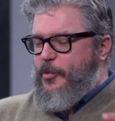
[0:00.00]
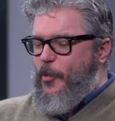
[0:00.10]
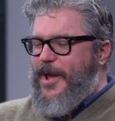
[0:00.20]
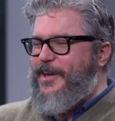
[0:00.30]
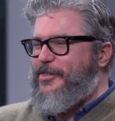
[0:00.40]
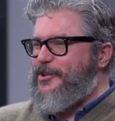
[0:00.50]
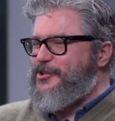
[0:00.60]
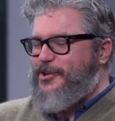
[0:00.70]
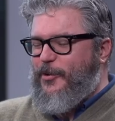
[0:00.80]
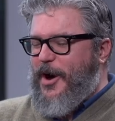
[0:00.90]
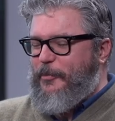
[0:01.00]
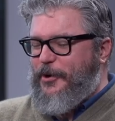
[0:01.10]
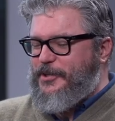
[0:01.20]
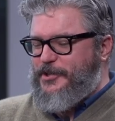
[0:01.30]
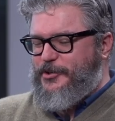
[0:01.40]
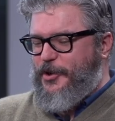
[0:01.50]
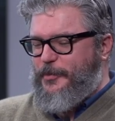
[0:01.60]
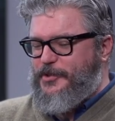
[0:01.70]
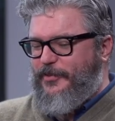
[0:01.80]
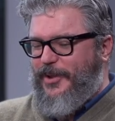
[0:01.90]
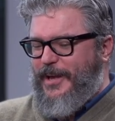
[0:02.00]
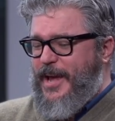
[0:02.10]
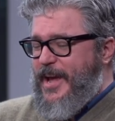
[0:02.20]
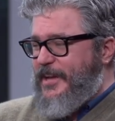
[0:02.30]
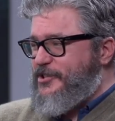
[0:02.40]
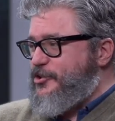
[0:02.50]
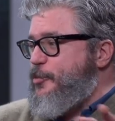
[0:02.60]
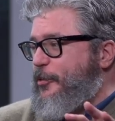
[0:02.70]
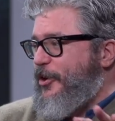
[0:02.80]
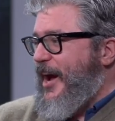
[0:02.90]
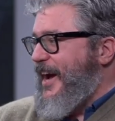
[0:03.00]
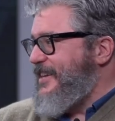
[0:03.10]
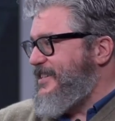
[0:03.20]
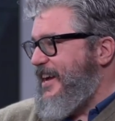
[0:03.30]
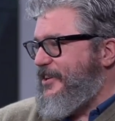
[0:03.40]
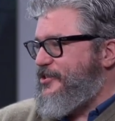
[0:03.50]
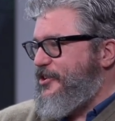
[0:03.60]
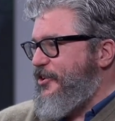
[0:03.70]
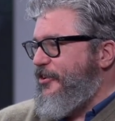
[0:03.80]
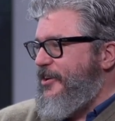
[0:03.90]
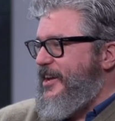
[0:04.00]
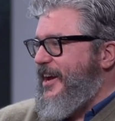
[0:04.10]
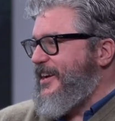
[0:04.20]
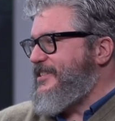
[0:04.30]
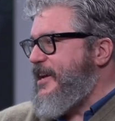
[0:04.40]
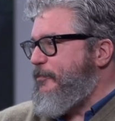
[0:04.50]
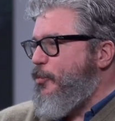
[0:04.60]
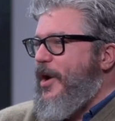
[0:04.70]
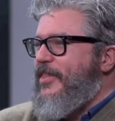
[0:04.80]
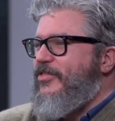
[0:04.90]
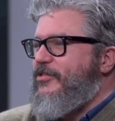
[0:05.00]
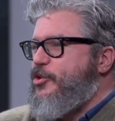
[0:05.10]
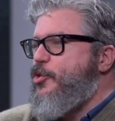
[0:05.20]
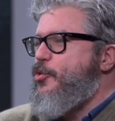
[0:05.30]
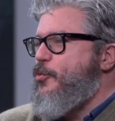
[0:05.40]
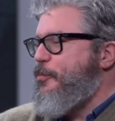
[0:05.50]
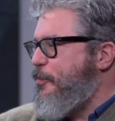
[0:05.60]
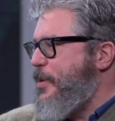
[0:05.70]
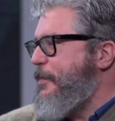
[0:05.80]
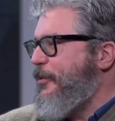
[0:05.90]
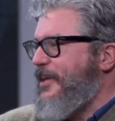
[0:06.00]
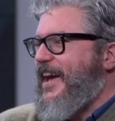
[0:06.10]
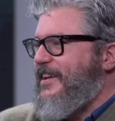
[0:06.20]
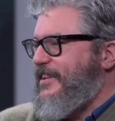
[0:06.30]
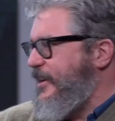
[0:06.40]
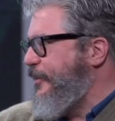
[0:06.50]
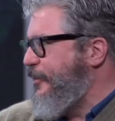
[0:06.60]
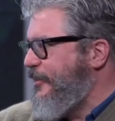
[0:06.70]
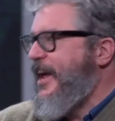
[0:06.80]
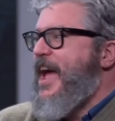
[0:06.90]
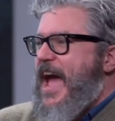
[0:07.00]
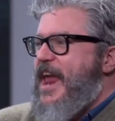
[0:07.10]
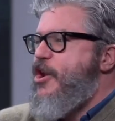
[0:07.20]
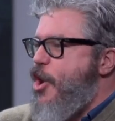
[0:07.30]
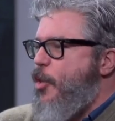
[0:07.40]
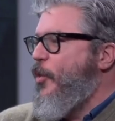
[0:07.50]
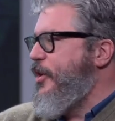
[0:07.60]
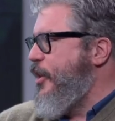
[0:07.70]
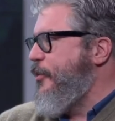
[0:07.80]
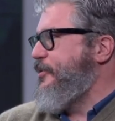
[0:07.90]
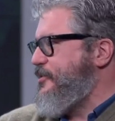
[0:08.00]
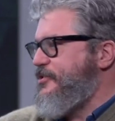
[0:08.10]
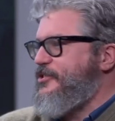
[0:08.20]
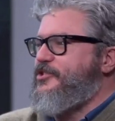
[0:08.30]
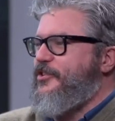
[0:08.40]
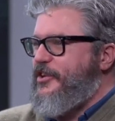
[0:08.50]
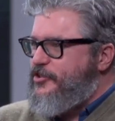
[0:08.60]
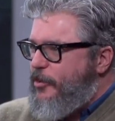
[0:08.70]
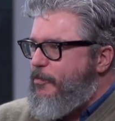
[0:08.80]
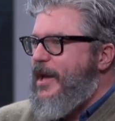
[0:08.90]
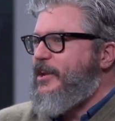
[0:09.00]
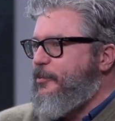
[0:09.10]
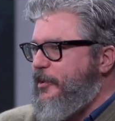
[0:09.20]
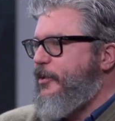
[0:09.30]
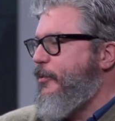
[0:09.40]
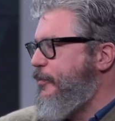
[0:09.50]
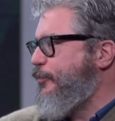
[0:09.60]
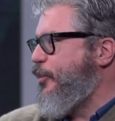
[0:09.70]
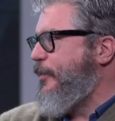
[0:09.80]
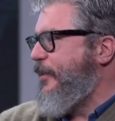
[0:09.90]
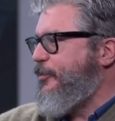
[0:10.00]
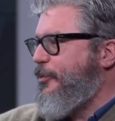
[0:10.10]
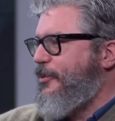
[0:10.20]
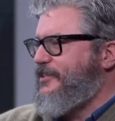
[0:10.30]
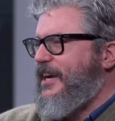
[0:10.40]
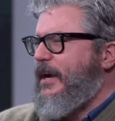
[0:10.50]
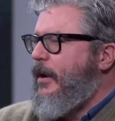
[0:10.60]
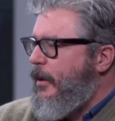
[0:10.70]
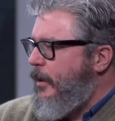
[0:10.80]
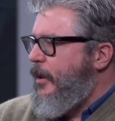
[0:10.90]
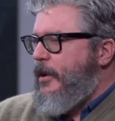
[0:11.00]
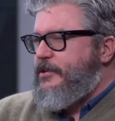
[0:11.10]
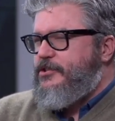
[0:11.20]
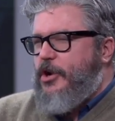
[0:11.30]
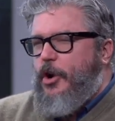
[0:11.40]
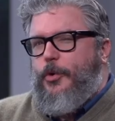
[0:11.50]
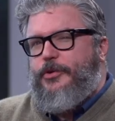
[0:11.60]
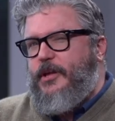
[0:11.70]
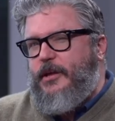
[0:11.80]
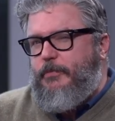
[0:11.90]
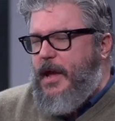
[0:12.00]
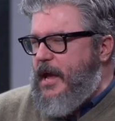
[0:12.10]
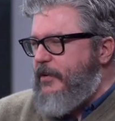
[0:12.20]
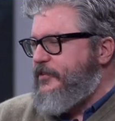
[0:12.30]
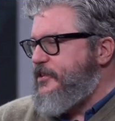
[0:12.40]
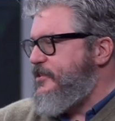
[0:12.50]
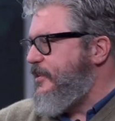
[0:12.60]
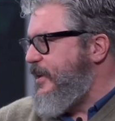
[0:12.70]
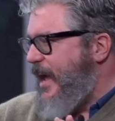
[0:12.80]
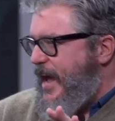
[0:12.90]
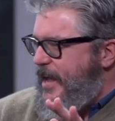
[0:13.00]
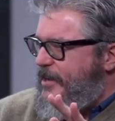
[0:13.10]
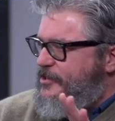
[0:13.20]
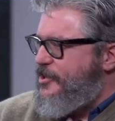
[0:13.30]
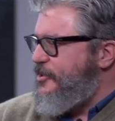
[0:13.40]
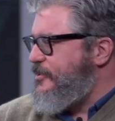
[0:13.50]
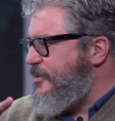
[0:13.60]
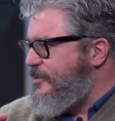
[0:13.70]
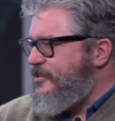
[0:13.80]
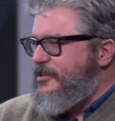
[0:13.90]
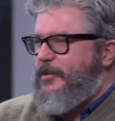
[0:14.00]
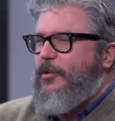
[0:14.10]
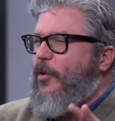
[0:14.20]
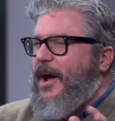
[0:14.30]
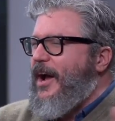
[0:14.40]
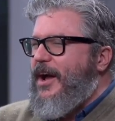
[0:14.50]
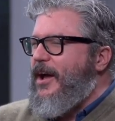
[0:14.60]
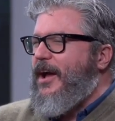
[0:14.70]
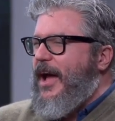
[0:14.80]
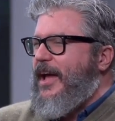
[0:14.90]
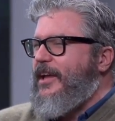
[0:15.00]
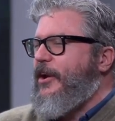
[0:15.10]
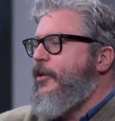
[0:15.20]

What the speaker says: way this show operates in terms of, like, it's super high-tech security, except when 2 people get killed and no one notices until they start manually going floor by floor. It's like, so did Maeve disengage the system? Like, why? You know,